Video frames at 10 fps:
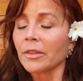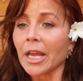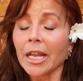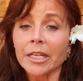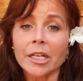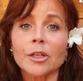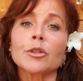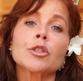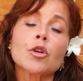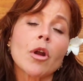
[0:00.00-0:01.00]
That
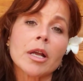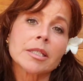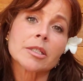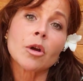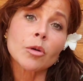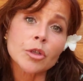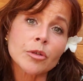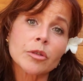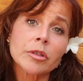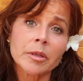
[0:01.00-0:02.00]
includes
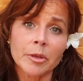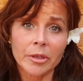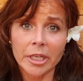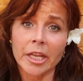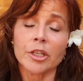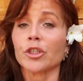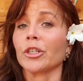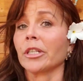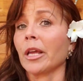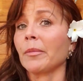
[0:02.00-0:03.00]
cross-cultural
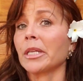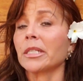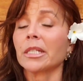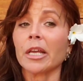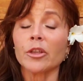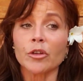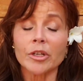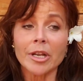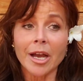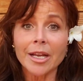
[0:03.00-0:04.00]
communication. That means that you're
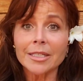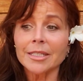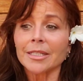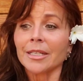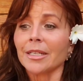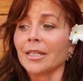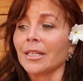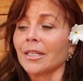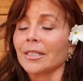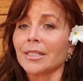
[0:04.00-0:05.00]
not
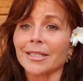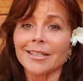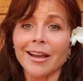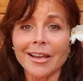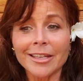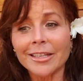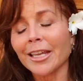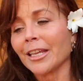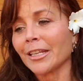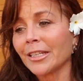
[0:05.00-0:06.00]

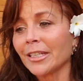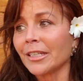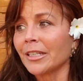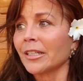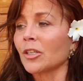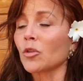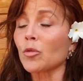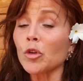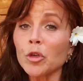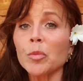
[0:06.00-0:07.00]
denying any
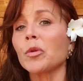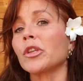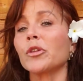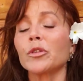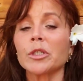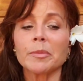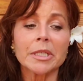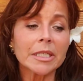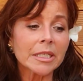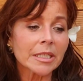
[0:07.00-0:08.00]
group when you
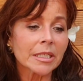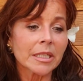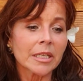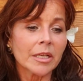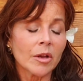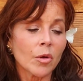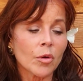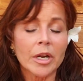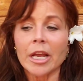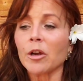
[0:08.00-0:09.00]
speak
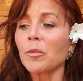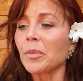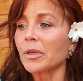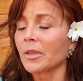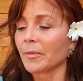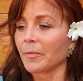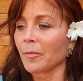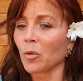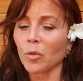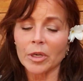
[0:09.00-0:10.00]
or help
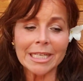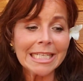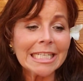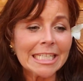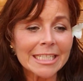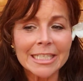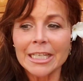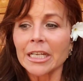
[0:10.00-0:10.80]
or lead